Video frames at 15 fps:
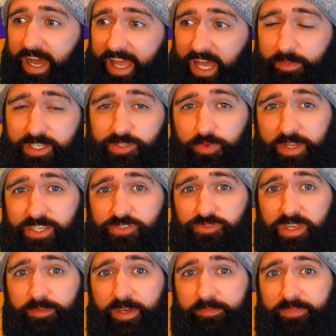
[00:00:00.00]
am a Twitch
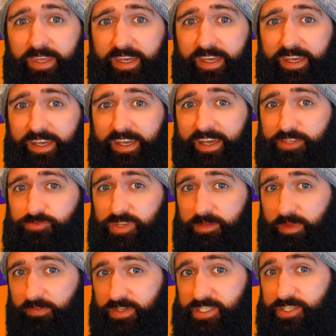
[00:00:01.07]
streamer. I stream
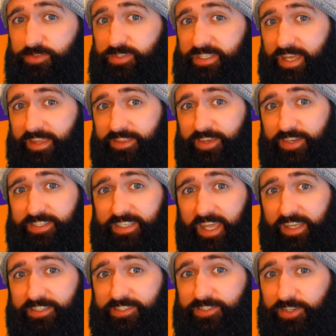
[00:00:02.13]
every Tuesday, Thursday,
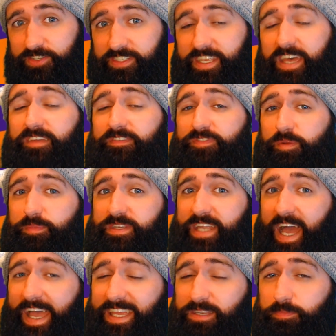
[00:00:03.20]
and Sunday from
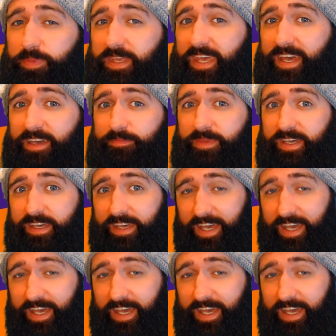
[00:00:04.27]
9 PM.